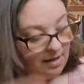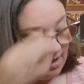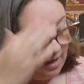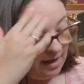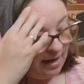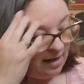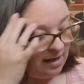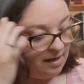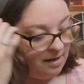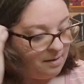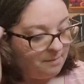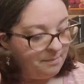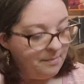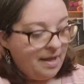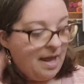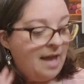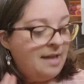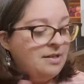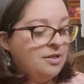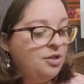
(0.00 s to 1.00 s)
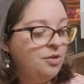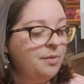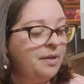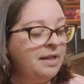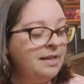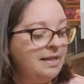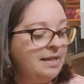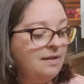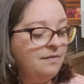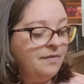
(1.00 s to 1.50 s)
And you
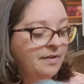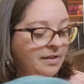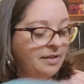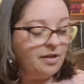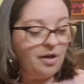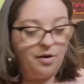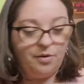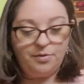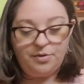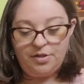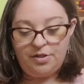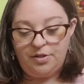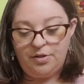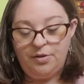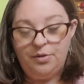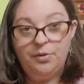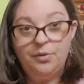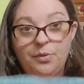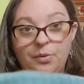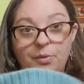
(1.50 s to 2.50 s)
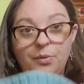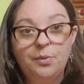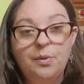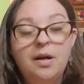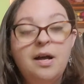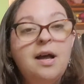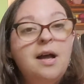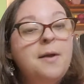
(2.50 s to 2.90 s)
can even go to